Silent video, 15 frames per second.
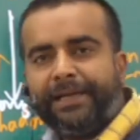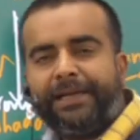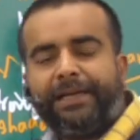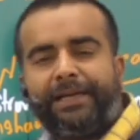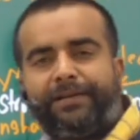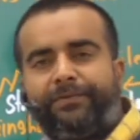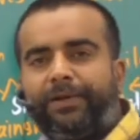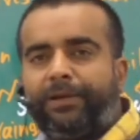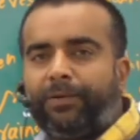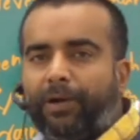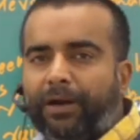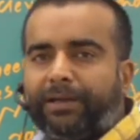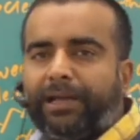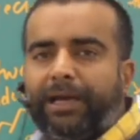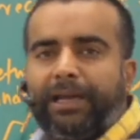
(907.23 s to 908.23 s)
it will
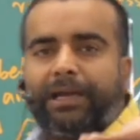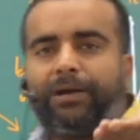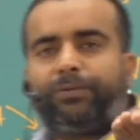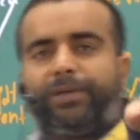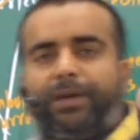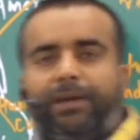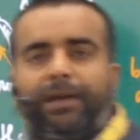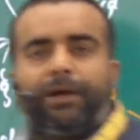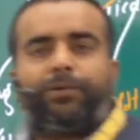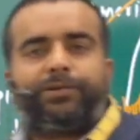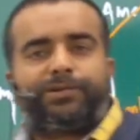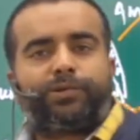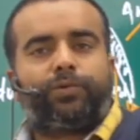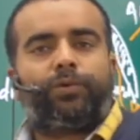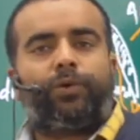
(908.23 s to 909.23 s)
not allow the
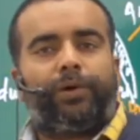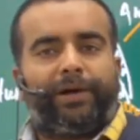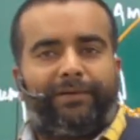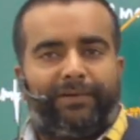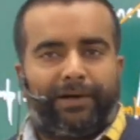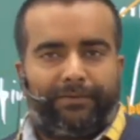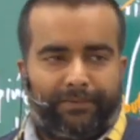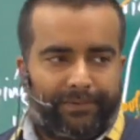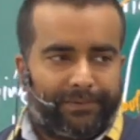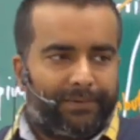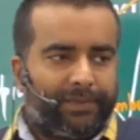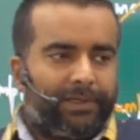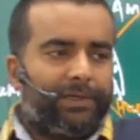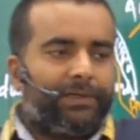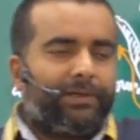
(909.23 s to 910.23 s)
clouds to go above,
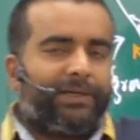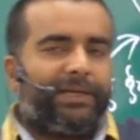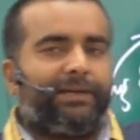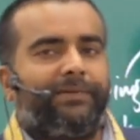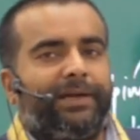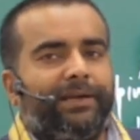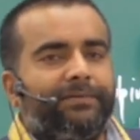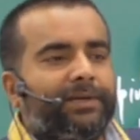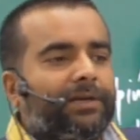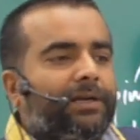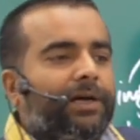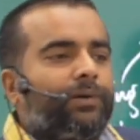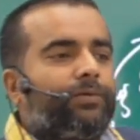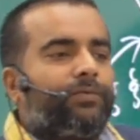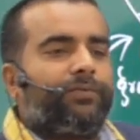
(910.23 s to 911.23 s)
even if the
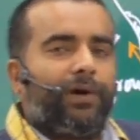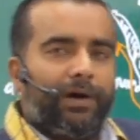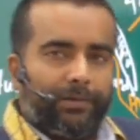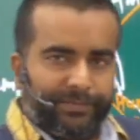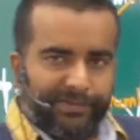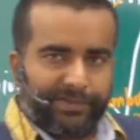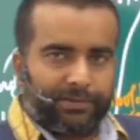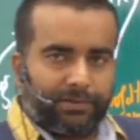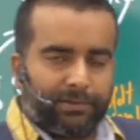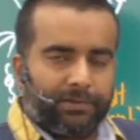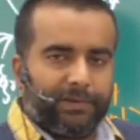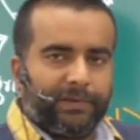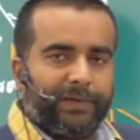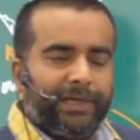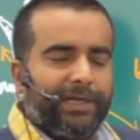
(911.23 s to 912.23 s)
cloud forms.
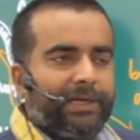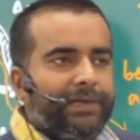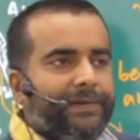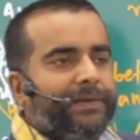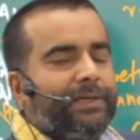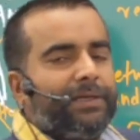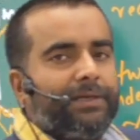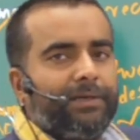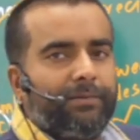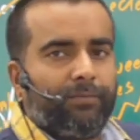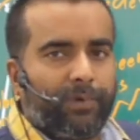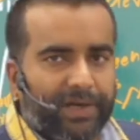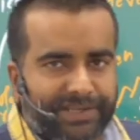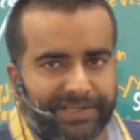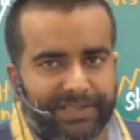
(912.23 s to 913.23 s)
Okay,
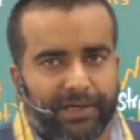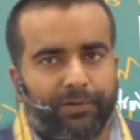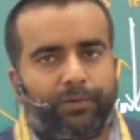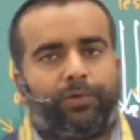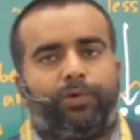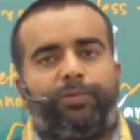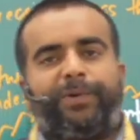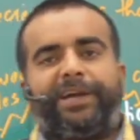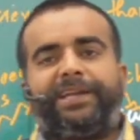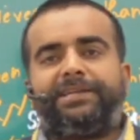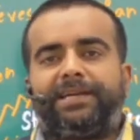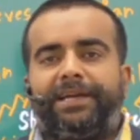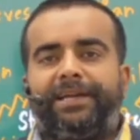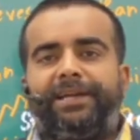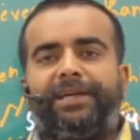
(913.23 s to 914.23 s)
moisture ko upar hi
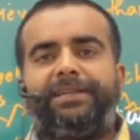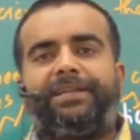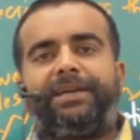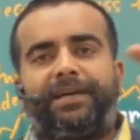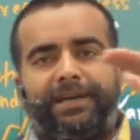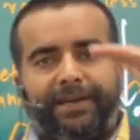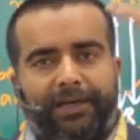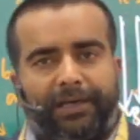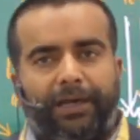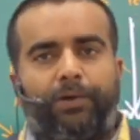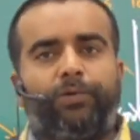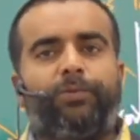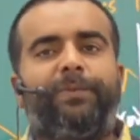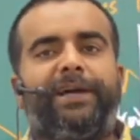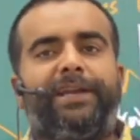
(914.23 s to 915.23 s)
jaane nahi dega, na
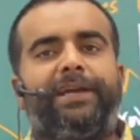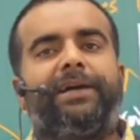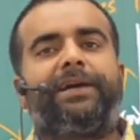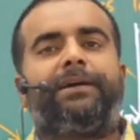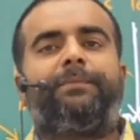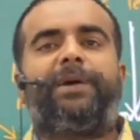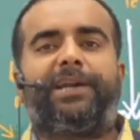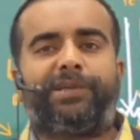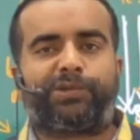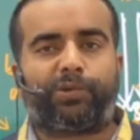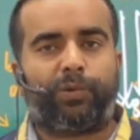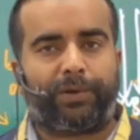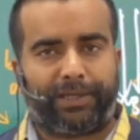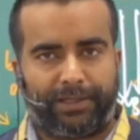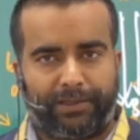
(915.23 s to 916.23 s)
cloud banega, na barish
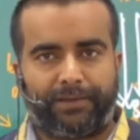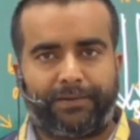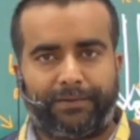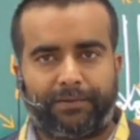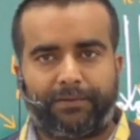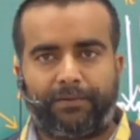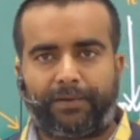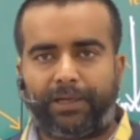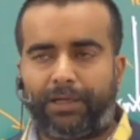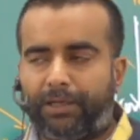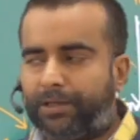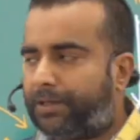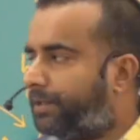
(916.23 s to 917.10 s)
hogi. Okay,